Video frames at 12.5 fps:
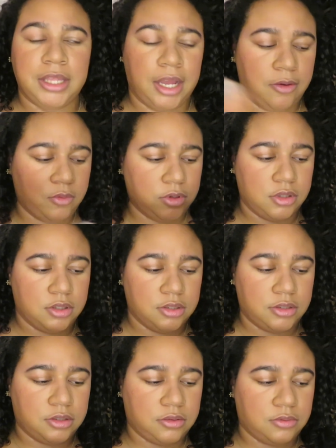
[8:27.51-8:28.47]
that
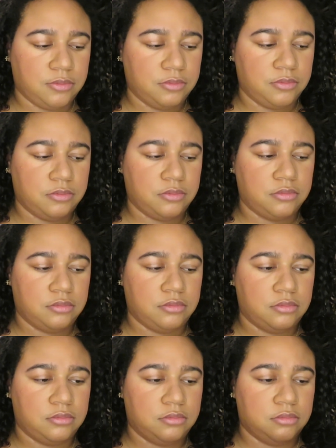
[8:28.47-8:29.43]
was
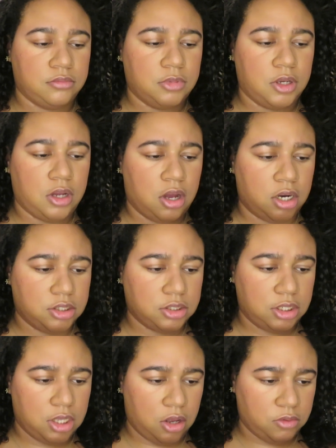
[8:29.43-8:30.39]

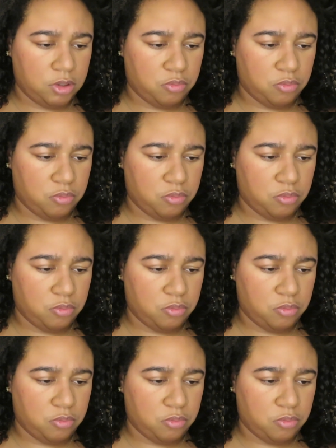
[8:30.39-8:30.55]
honestly the only